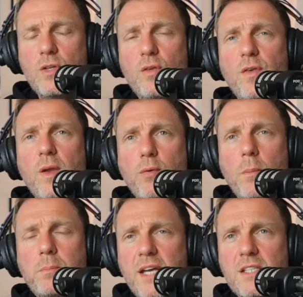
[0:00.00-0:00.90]
Do you think
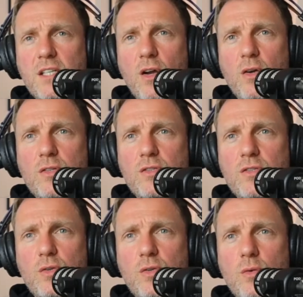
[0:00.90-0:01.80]
techs going
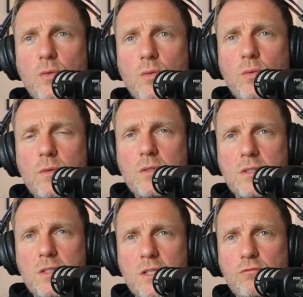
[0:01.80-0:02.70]
to
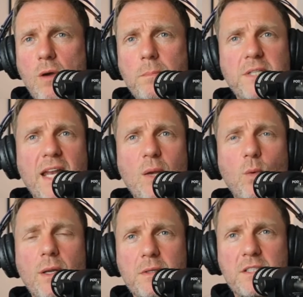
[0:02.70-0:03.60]
disrupt
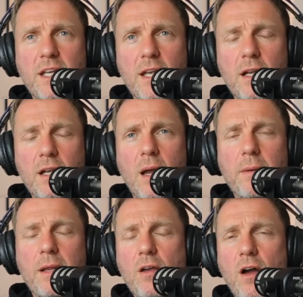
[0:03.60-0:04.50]
anyone in particular? I
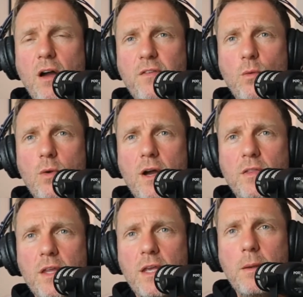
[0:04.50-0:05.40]
mean, I, I feel
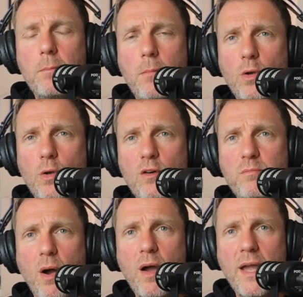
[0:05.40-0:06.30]
like the model
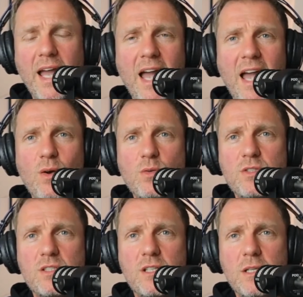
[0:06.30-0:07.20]
of buying a
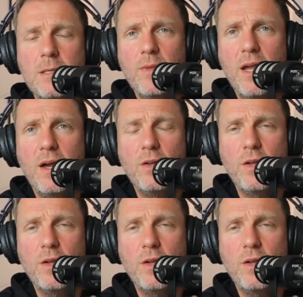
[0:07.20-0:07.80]
house and,